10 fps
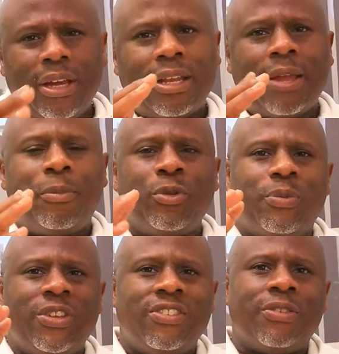And I put
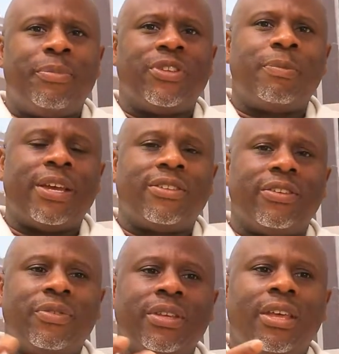things in
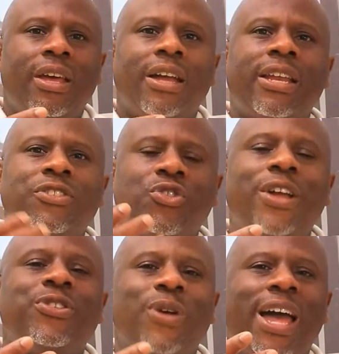perspective. And I
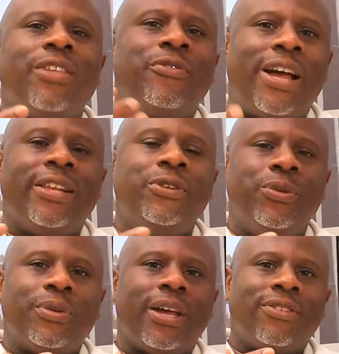try to add
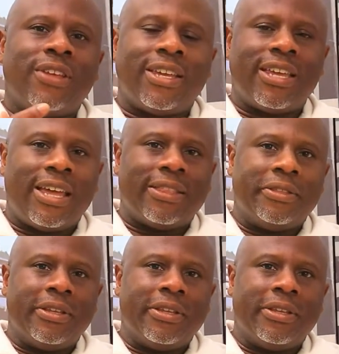value as I can.